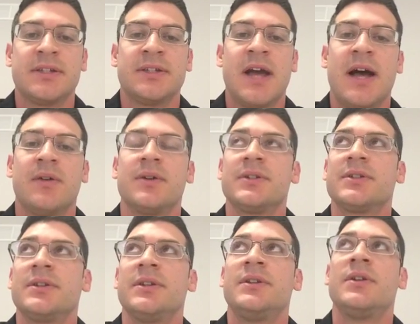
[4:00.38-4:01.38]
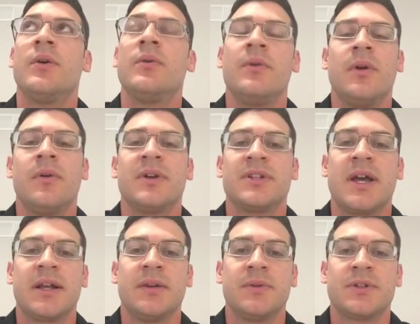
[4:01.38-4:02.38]
intolerance. They don't know
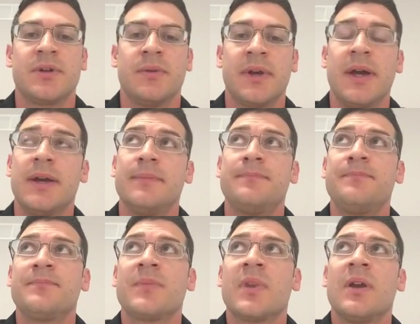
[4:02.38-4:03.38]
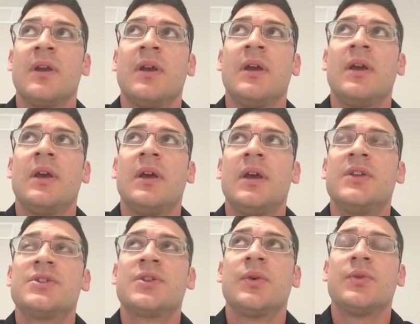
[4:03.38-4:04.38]
exactly what's going on. And
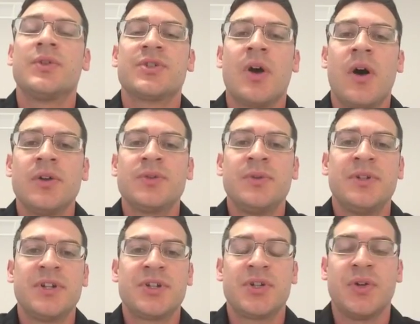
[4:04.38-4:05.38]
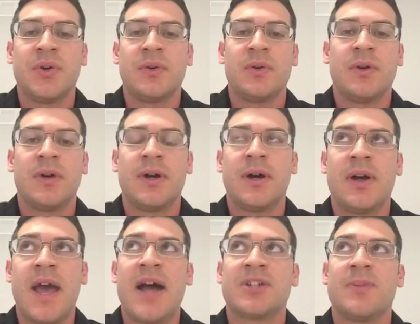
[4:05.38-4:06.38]
so there's also an additional uh,
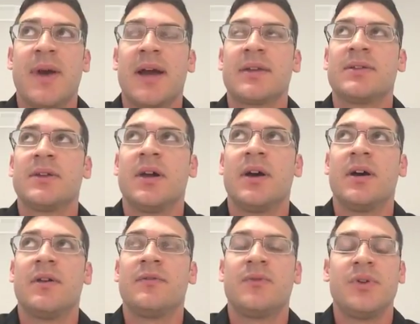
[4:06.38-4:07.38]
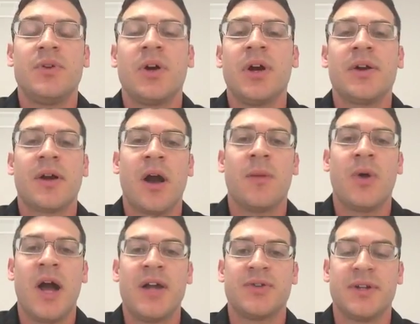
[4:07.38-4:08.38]
aspect of when you cut your
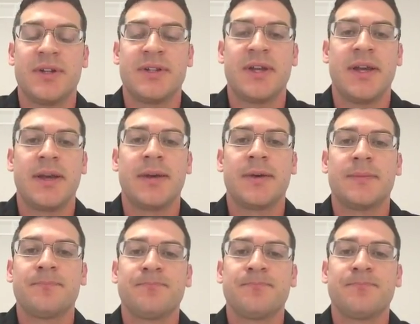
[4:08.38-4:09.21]
carbohydrate intake,